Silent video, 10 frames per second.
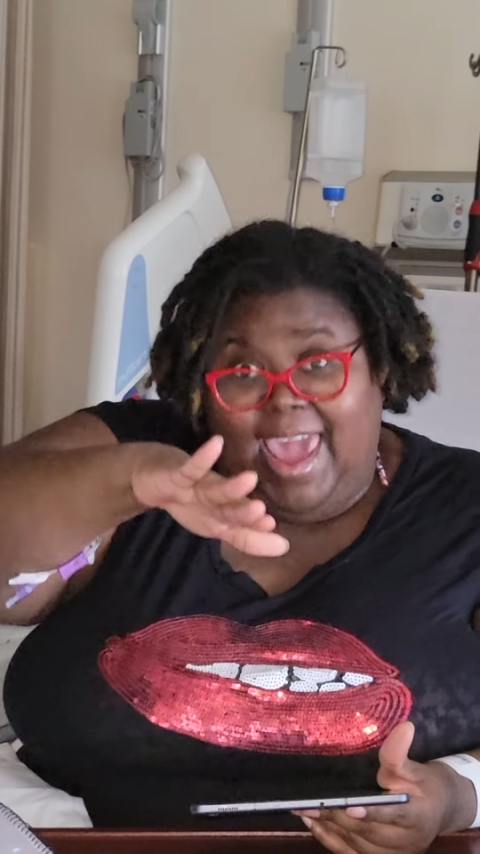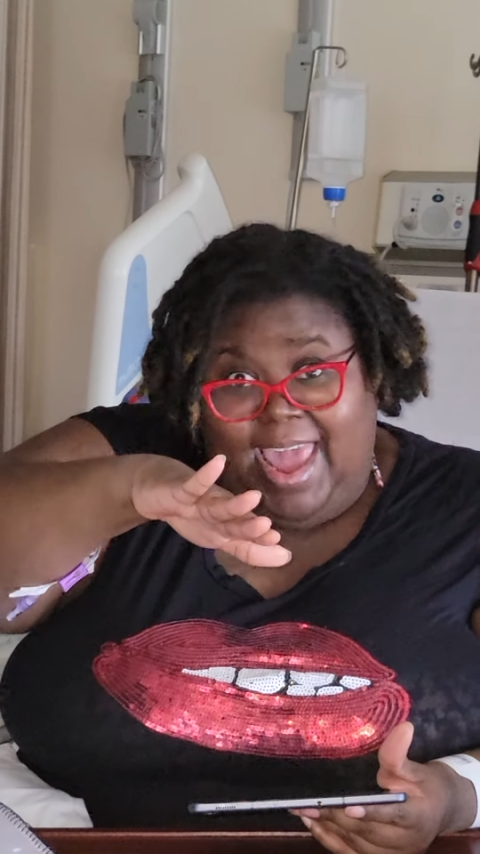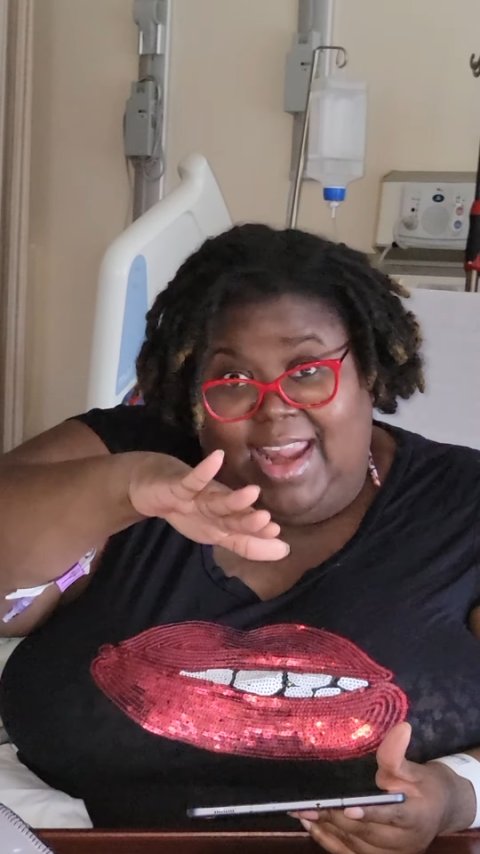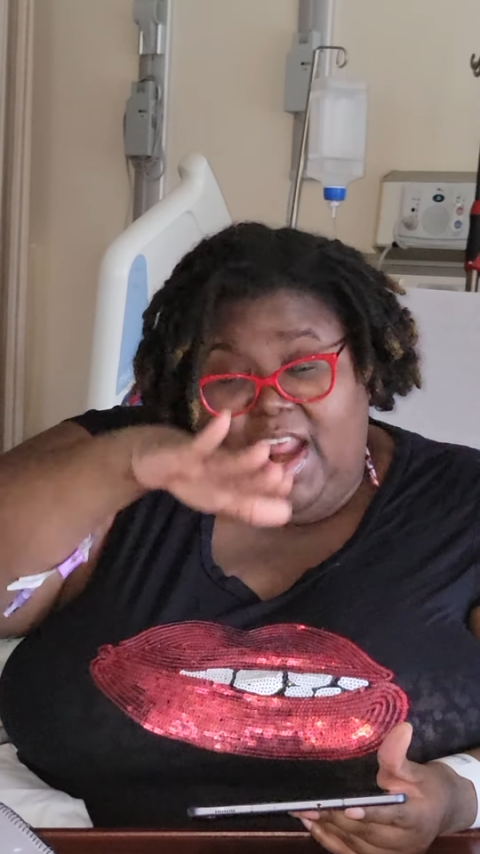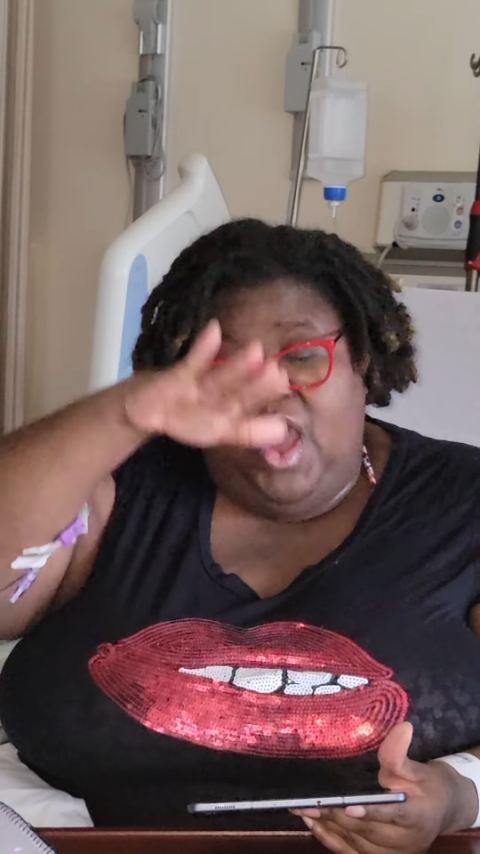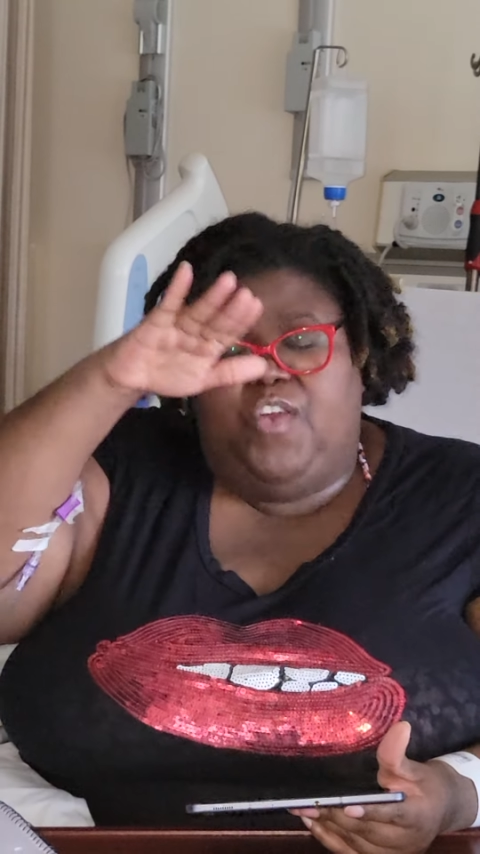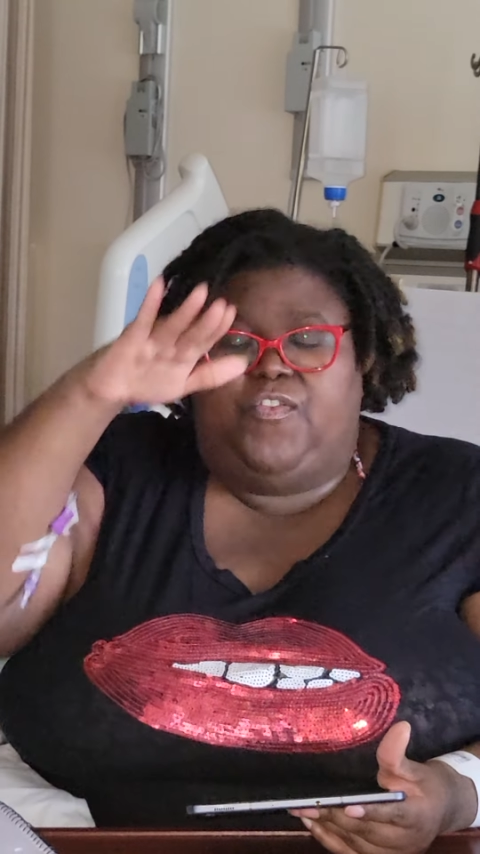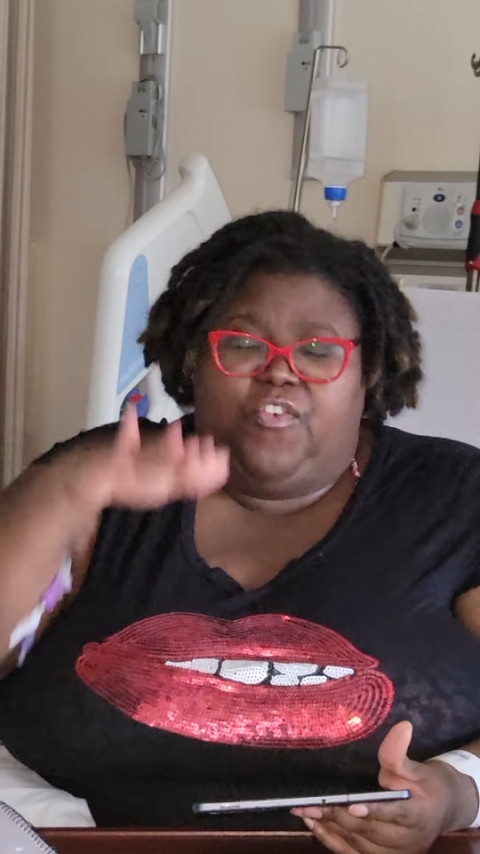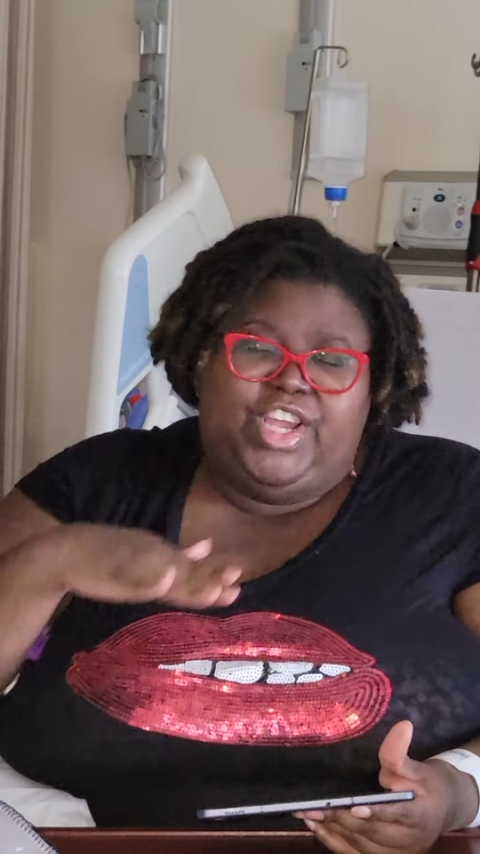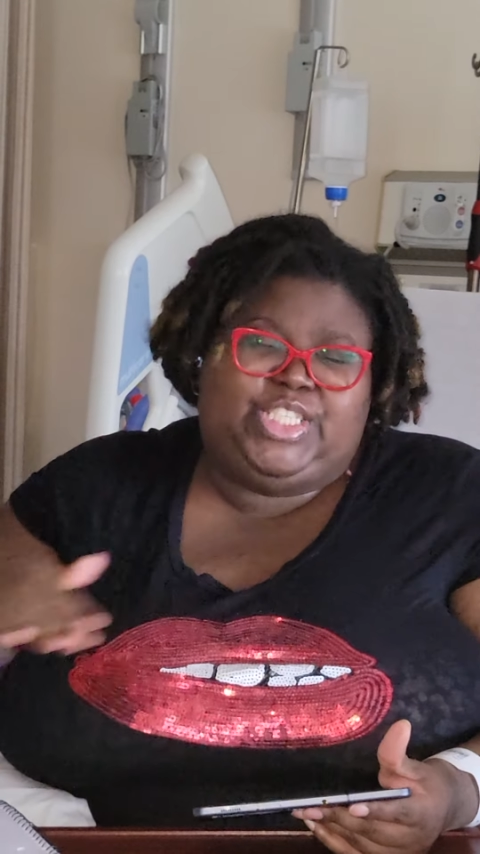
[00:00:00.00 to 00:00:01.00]
and
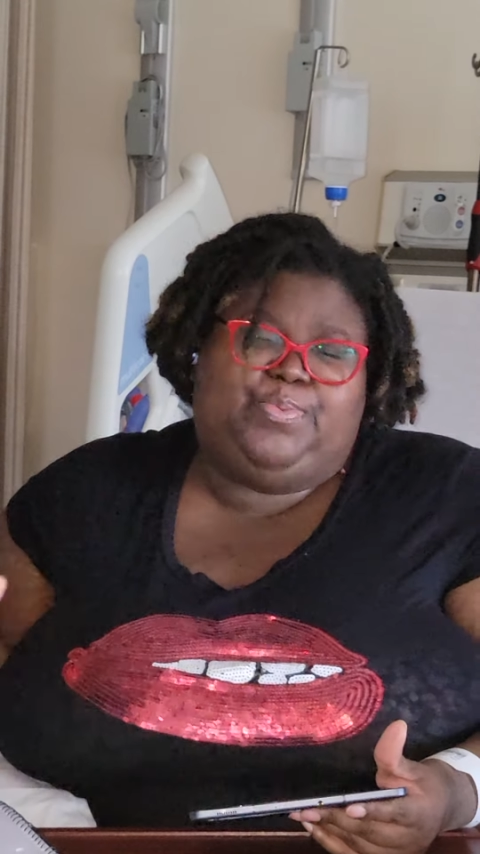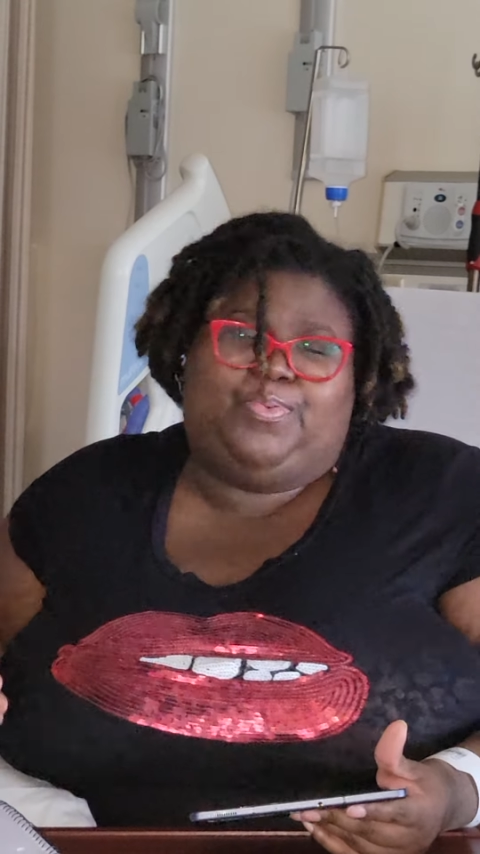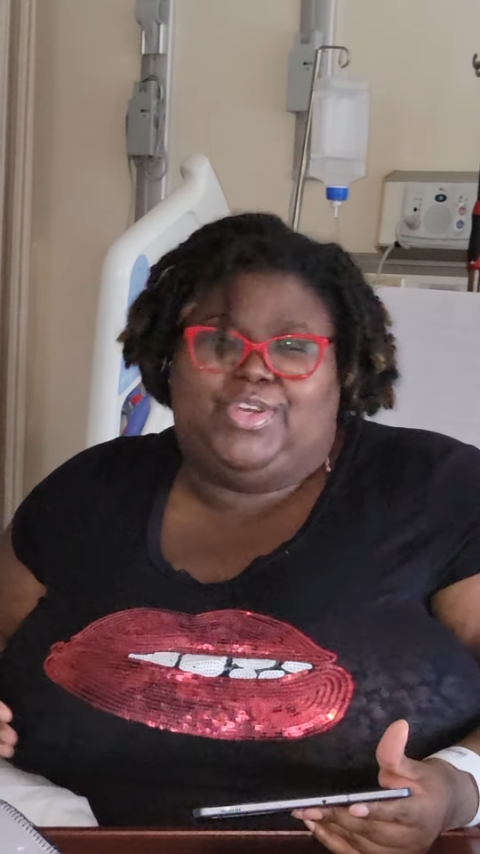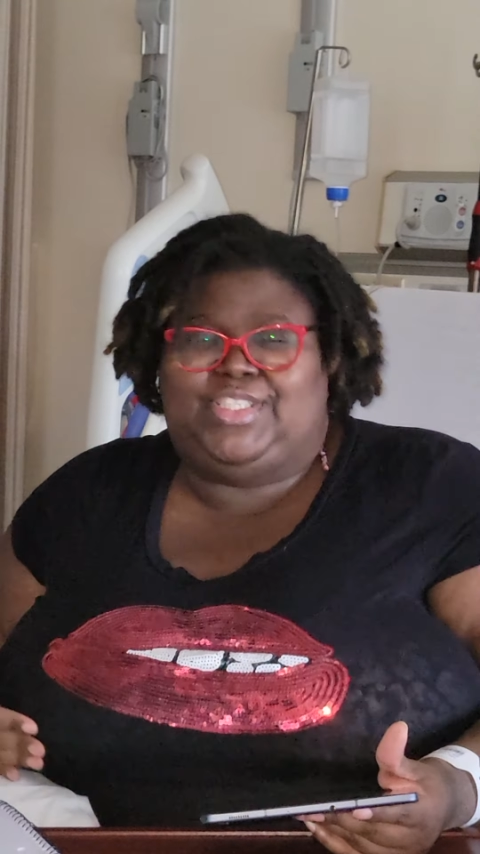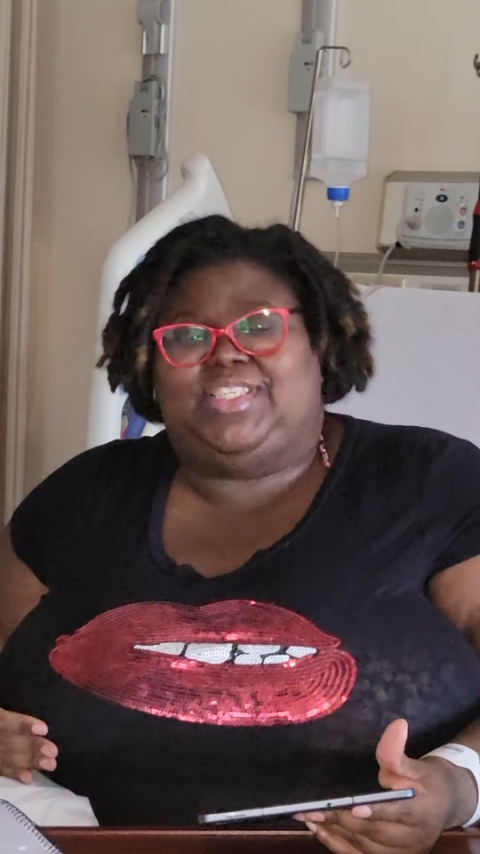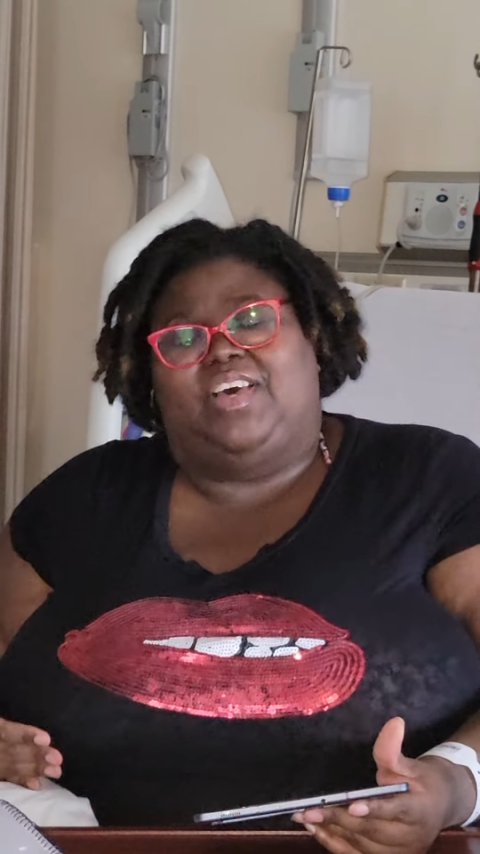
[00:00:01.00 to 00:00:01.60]
Fresh Prince